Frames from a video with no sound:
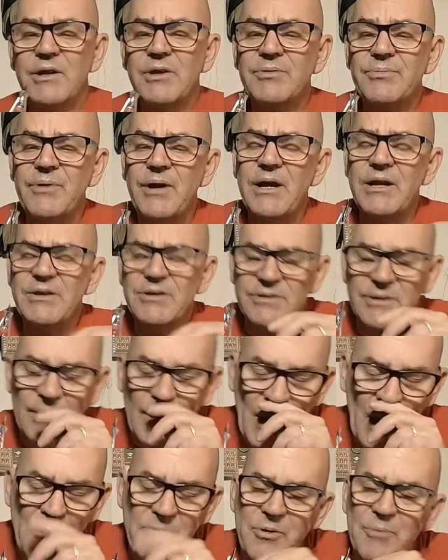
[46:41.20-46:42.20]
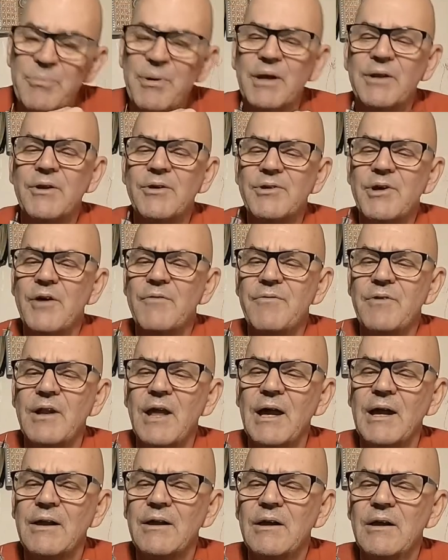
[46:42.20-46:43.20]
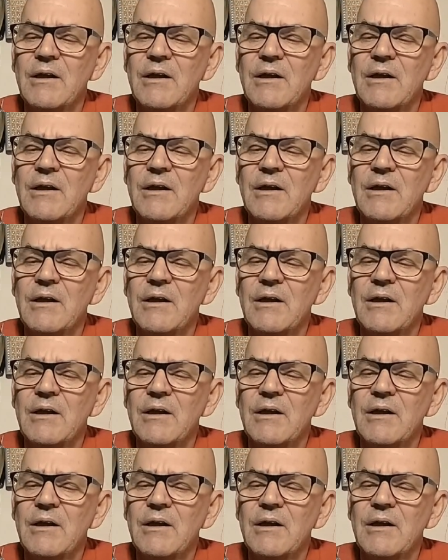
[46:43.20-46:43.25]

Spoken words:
Rages, I also picked those up for like